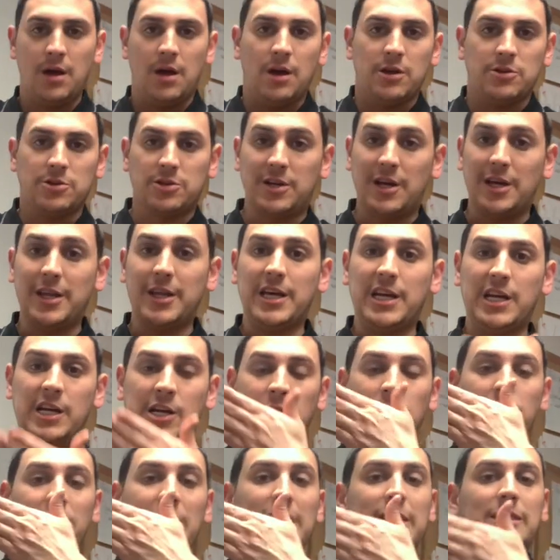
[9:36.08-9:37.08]
So now that I
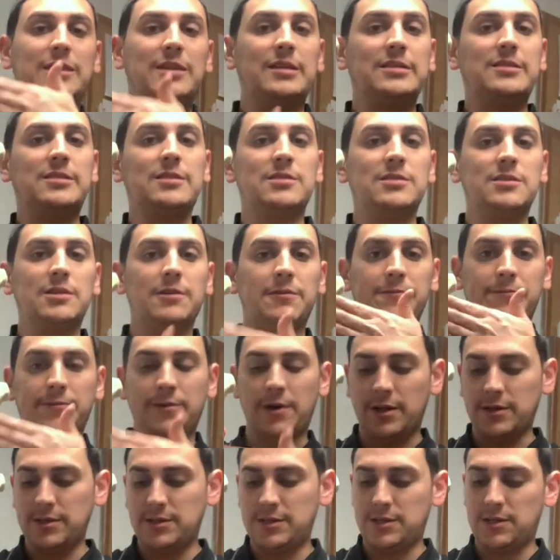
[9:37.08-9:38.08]
know that this is the
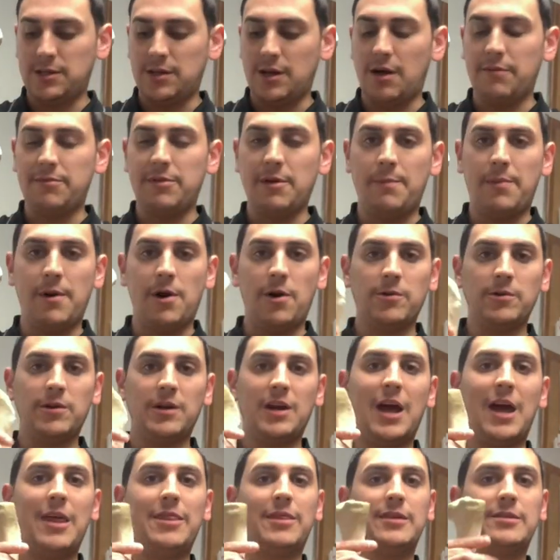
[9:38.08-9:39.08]
front of the bone
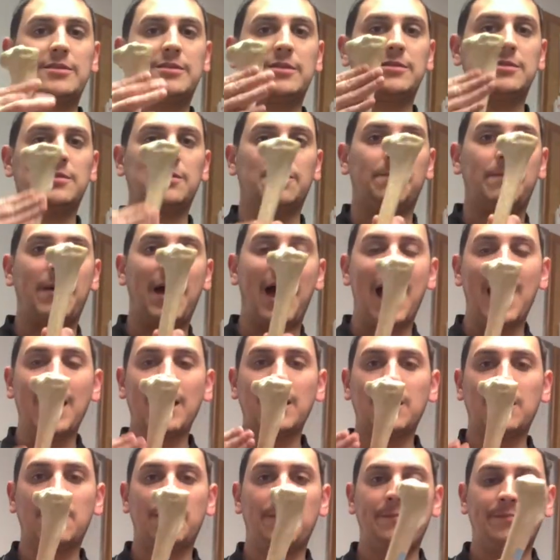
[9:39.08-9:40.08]
and this is the
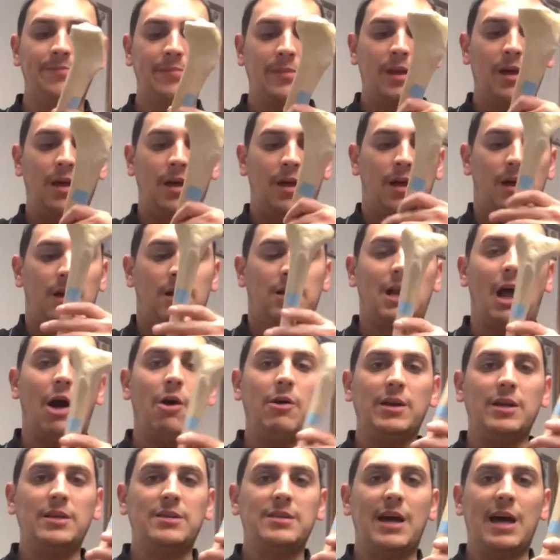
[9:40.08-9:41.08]
back, now I
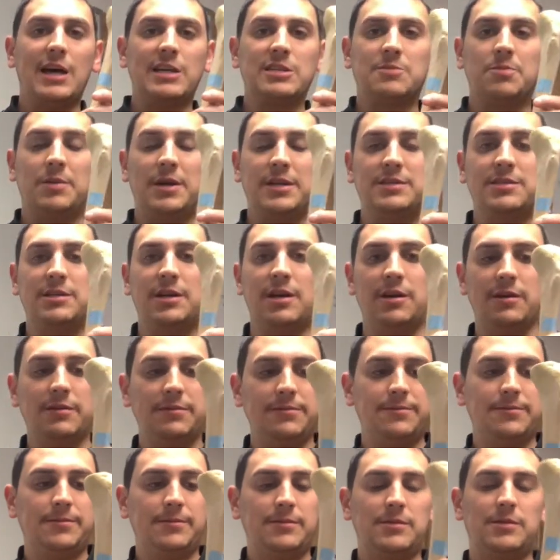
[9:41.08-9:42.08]
need to ask
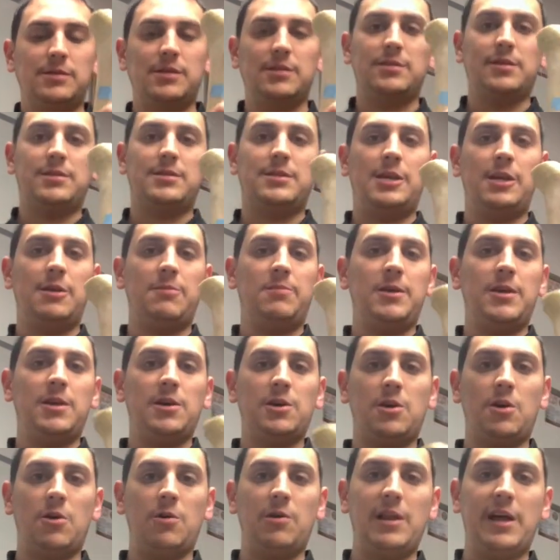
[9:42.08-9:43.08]
myself, does the tibia
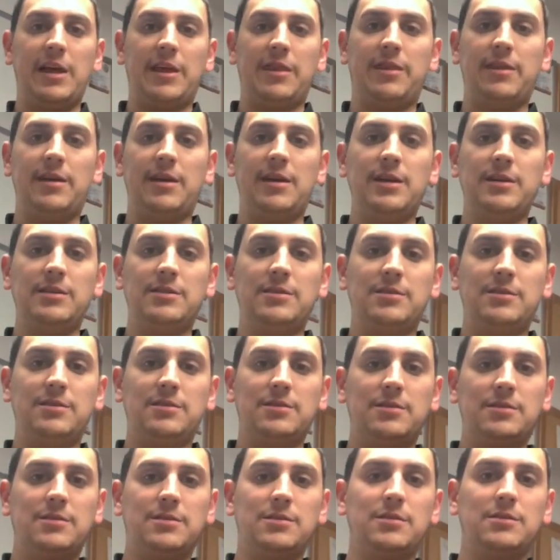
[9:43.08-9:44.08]
go like
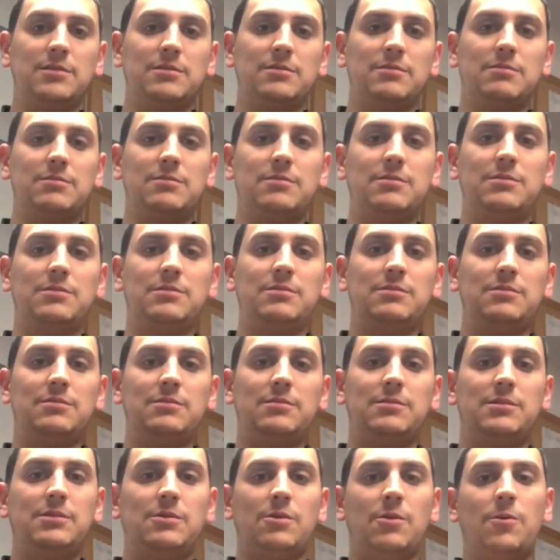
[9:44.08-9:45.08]
this
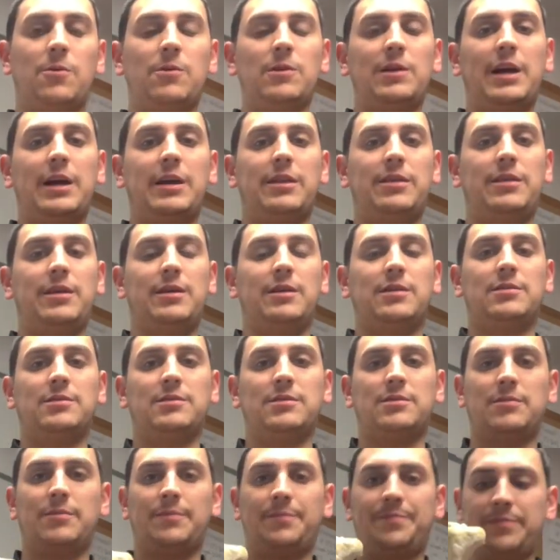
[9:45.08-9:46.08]
or like
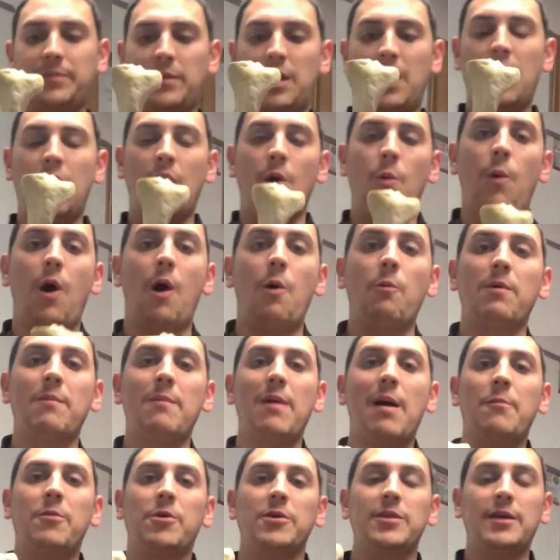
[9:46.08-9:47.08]
this? Well,
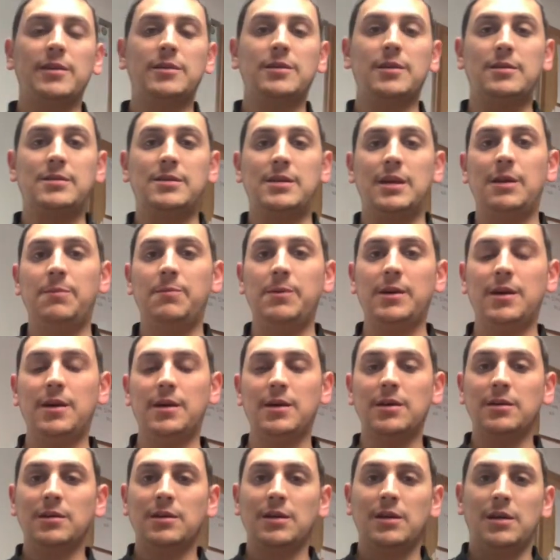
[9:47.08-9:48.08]
remember that the
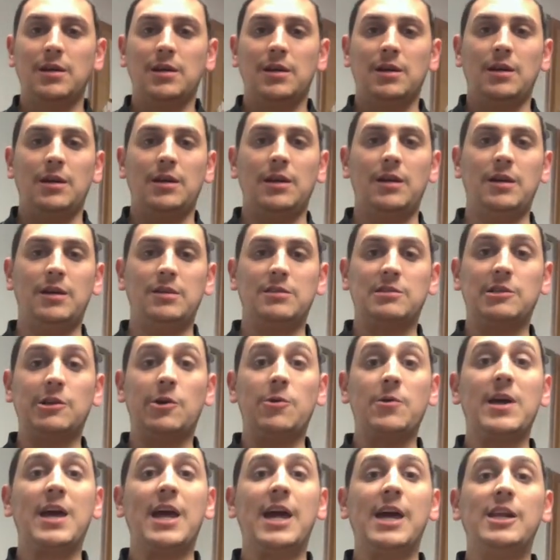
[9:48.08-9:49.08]
tibia is
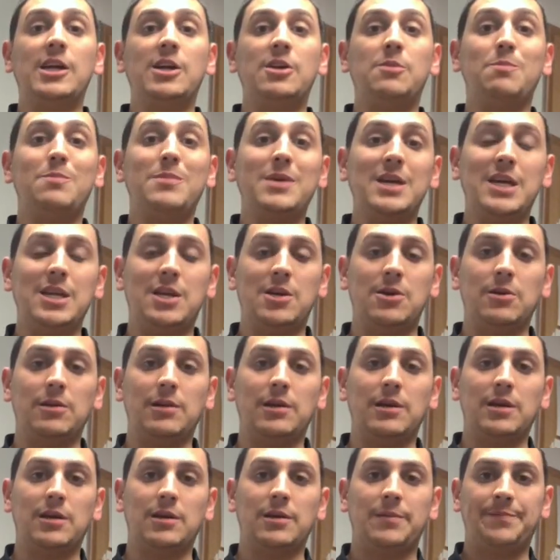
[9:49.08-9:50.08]
located medially.